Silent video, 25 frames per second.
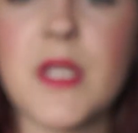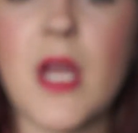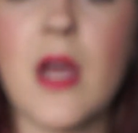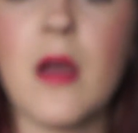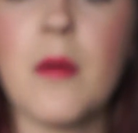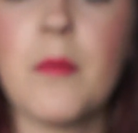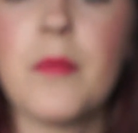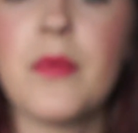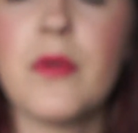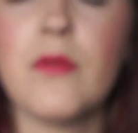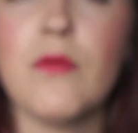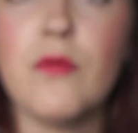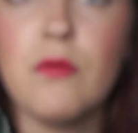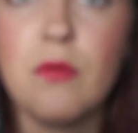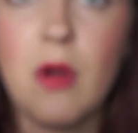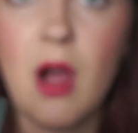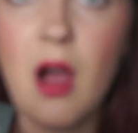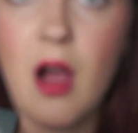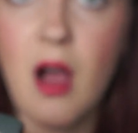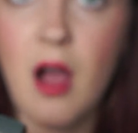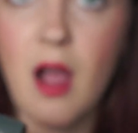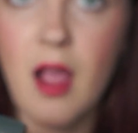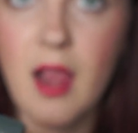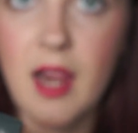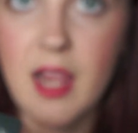up
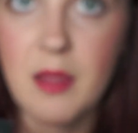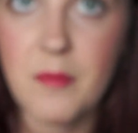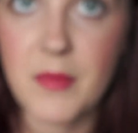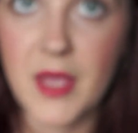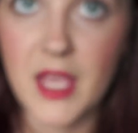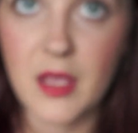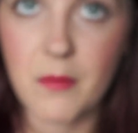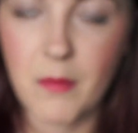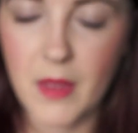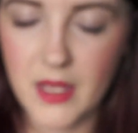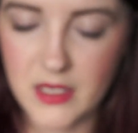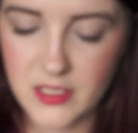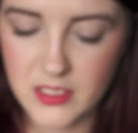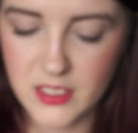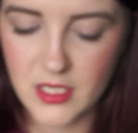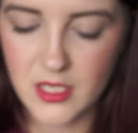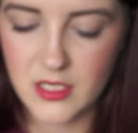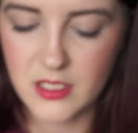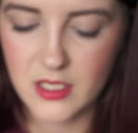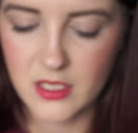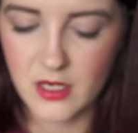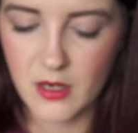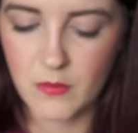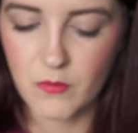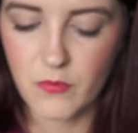highly
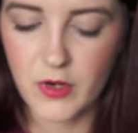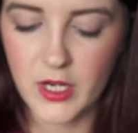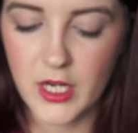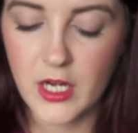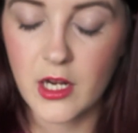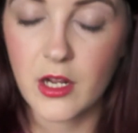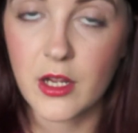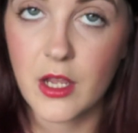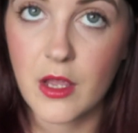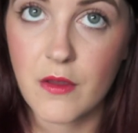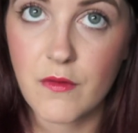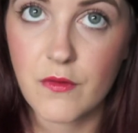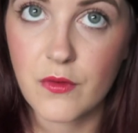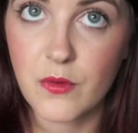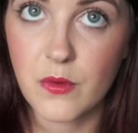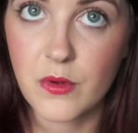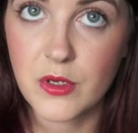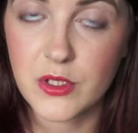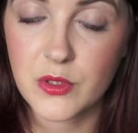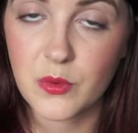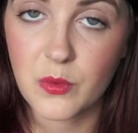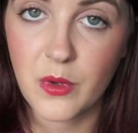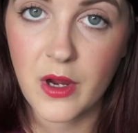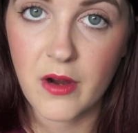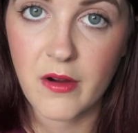pigmented, and I'm really looking
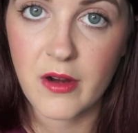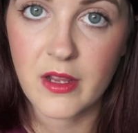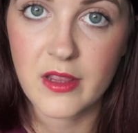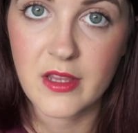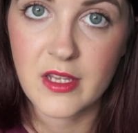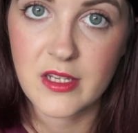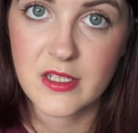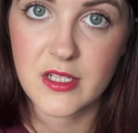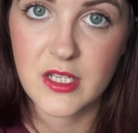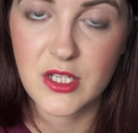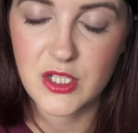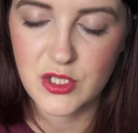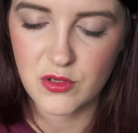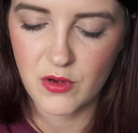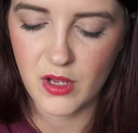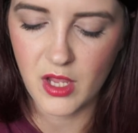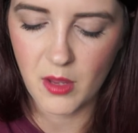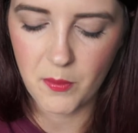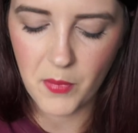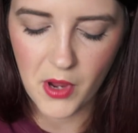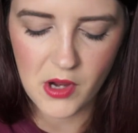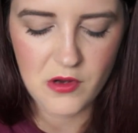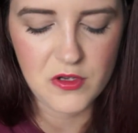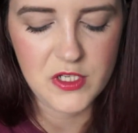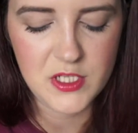forward to wearing this and doing
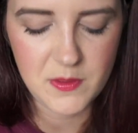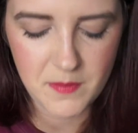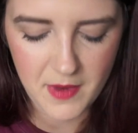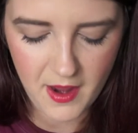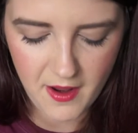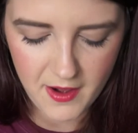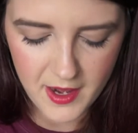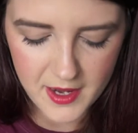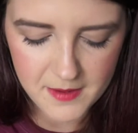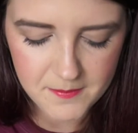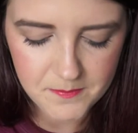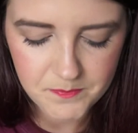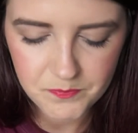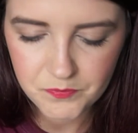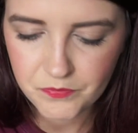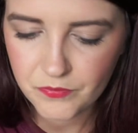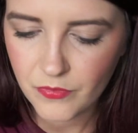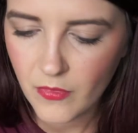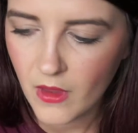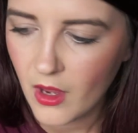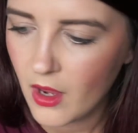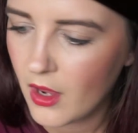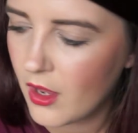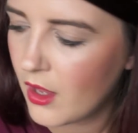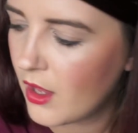a post about it.
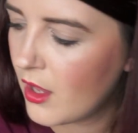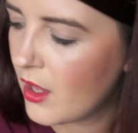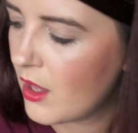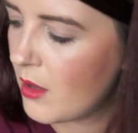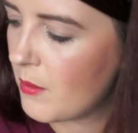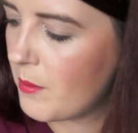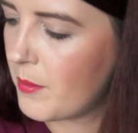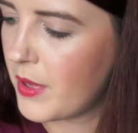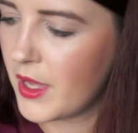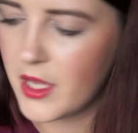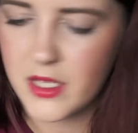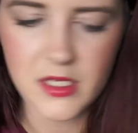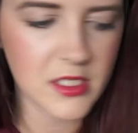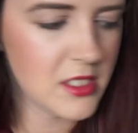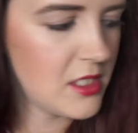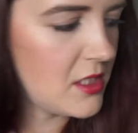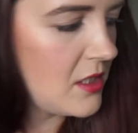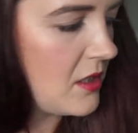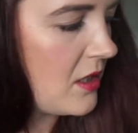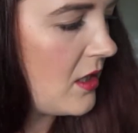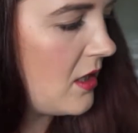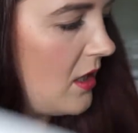But